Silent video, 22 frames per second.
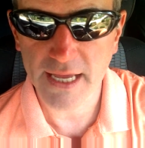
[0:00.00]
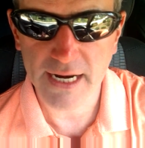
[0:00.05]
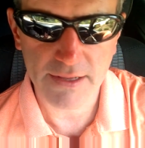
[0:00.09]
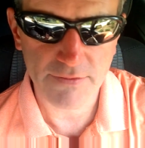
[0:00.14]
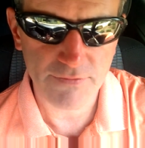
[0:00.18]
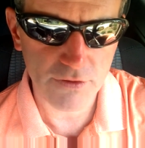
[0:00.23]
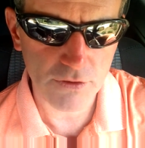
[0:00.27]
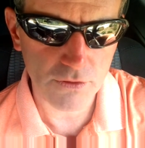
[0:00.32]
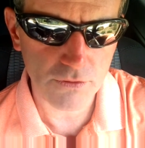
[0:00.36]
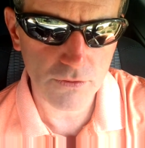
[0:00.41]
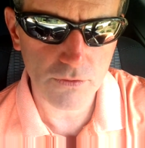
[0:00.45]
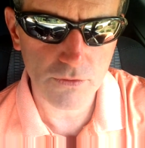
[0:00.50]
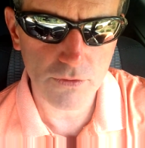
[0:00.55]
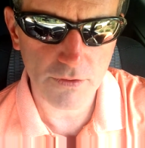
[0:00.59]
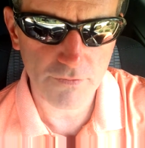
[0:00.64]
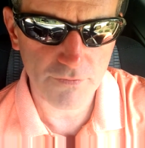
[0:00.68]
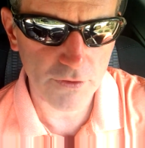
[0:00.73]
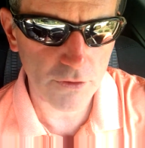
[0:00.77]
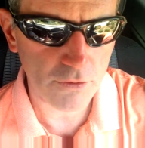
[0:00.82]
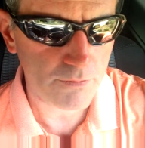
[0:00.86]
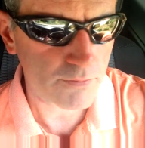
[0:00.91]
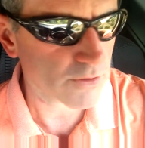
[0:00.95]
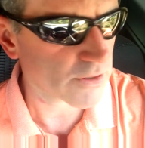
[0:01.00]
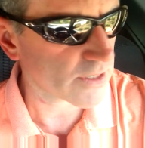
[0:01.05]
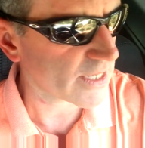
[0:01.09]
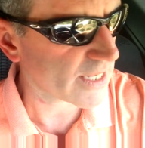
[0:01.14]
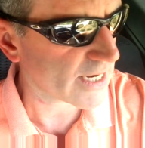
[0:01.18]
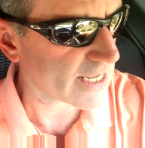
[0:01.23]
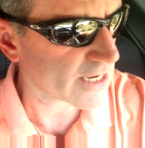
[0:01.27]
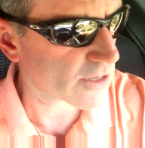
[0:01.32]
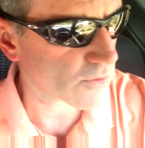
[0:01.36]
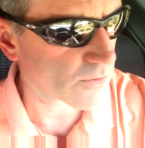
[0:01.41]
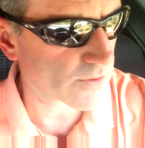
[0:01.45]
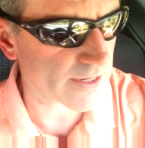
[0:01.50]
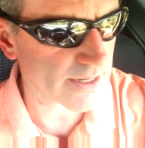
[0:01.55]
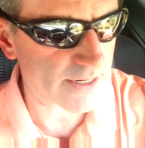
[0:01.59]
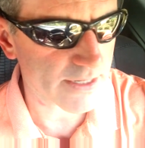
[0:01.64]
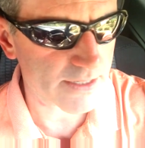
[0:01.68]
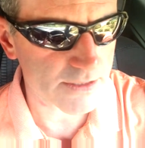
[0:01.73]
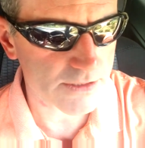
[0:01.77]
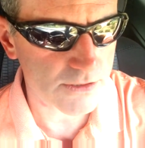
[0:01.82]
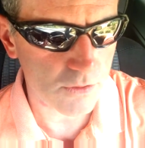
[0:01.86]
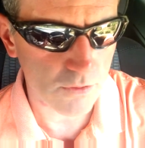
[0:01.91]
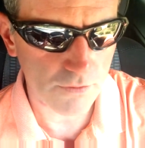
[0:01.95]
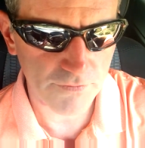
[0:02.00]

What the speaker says: And if you put any credence,